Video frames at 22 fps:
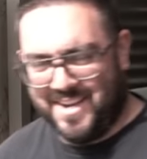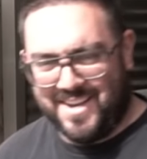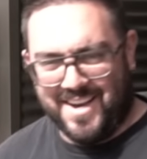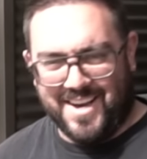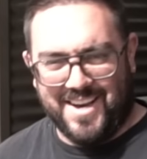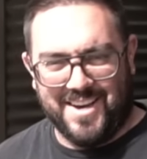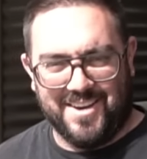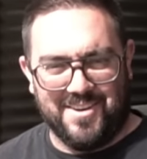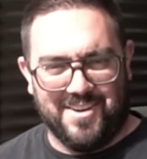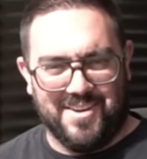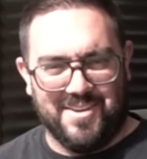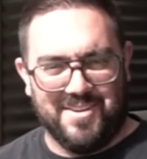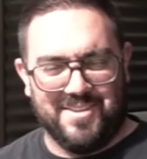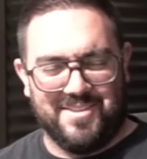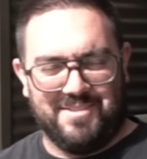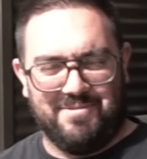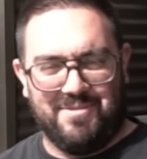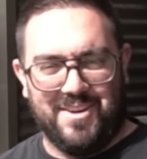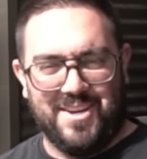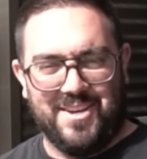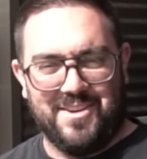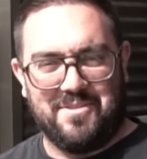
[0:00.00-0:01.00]
car got
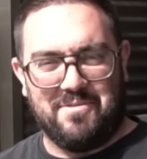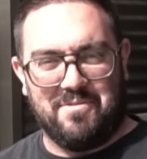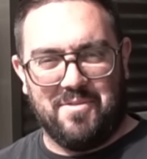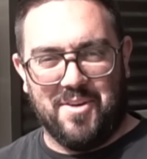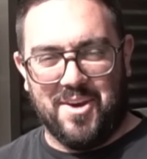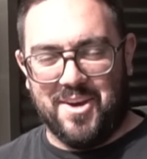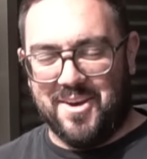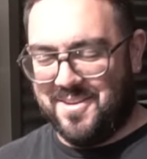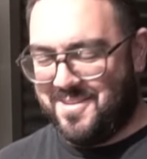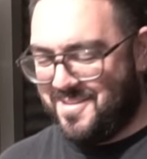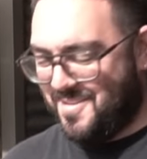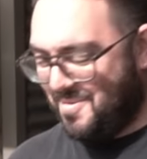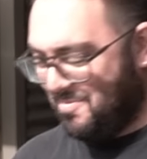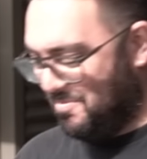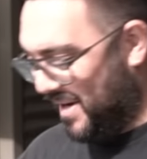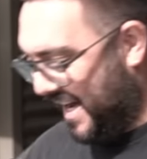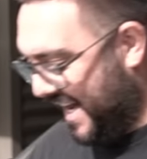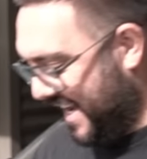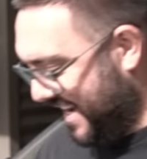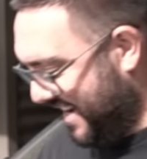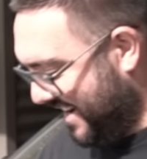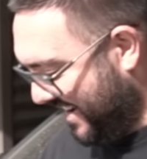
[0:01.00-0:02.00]
finished first,
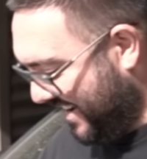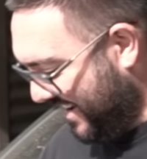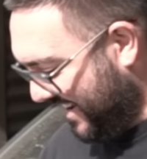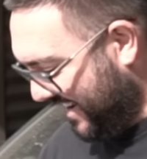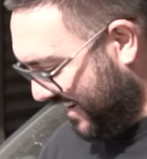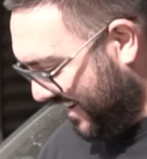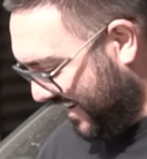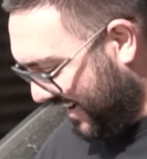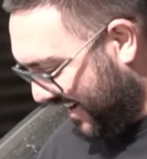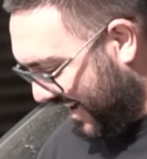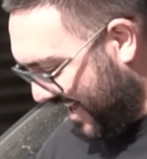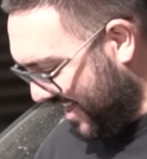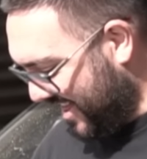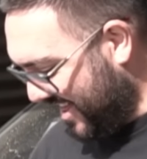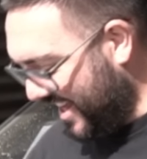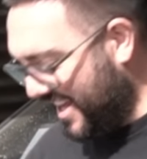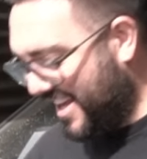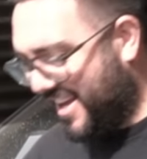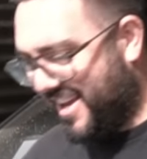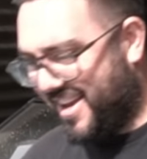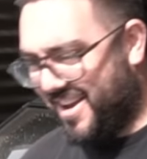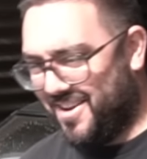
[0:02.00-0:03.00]
but I
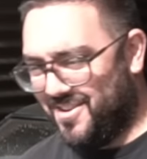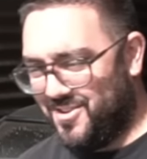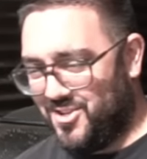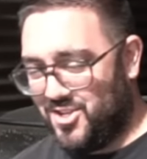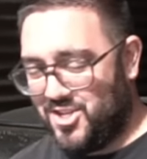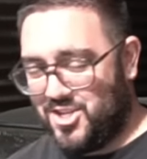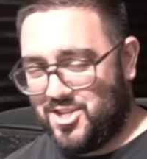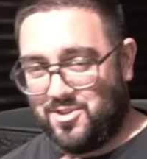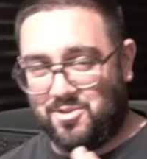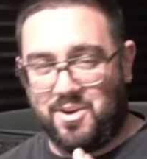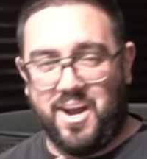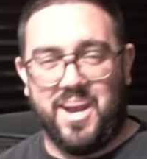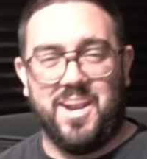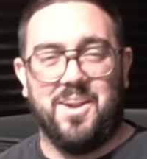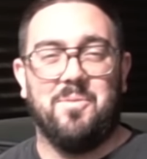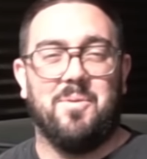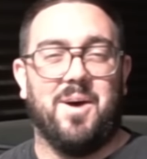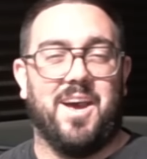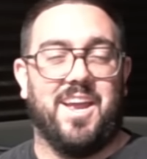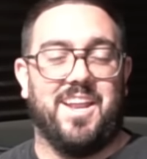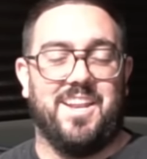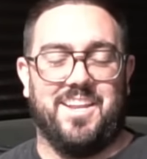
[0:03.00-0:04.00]
think straight
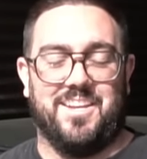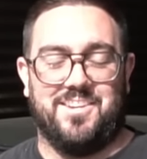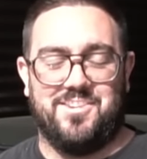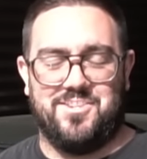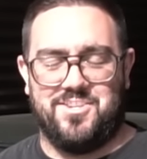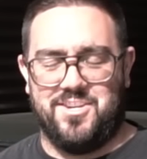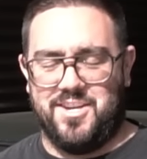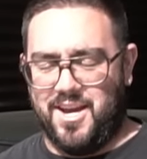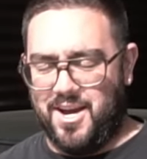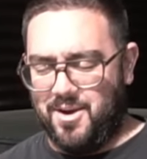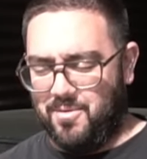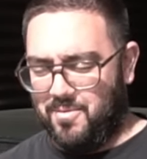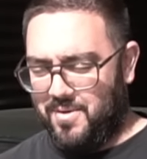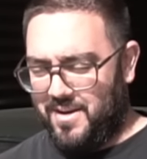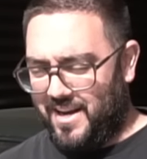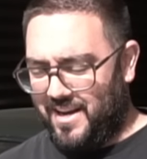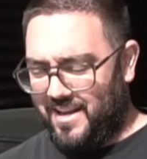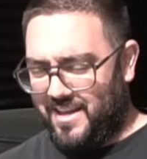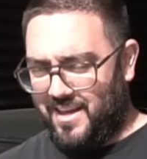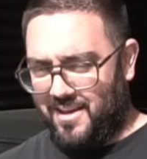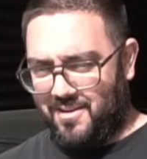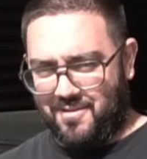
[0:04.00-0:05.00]
away next year we
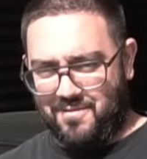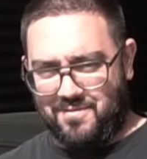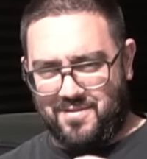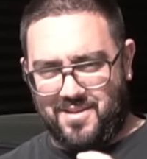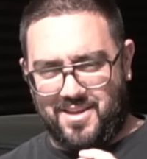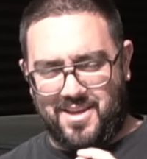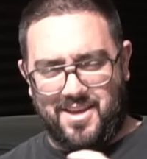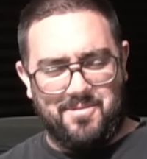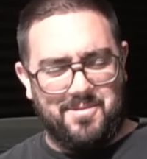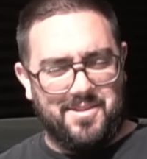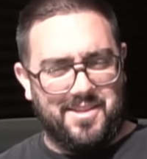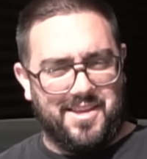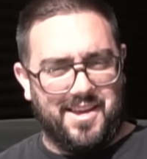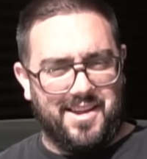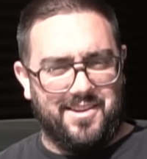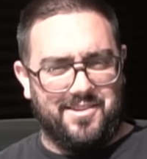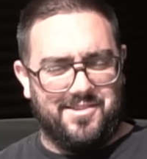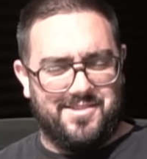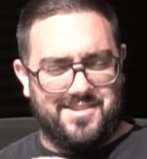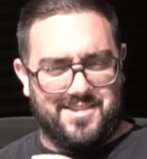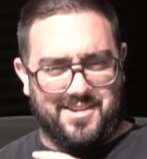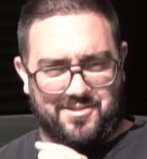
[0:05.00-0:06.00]
need to kick off the year with
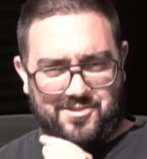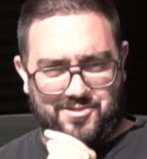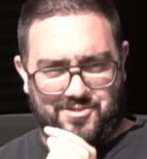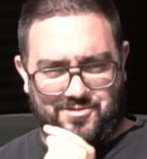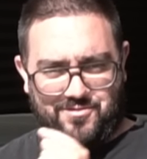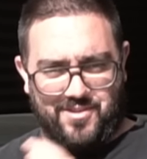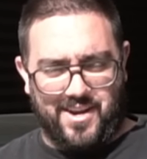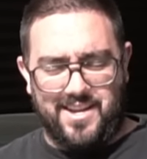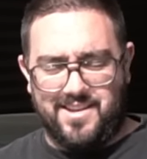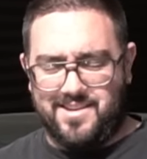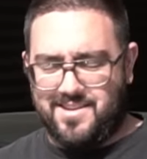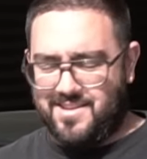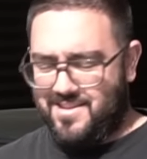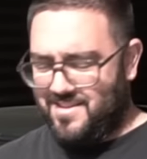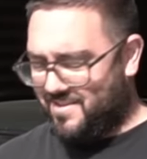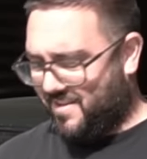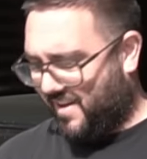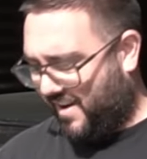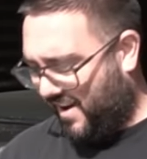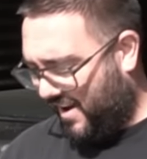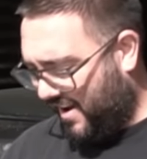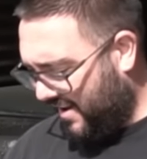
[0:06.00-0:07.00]
getting stuck straight into this
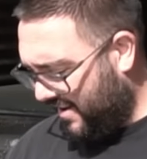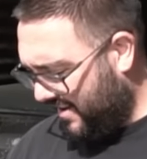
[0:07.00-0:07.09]
car.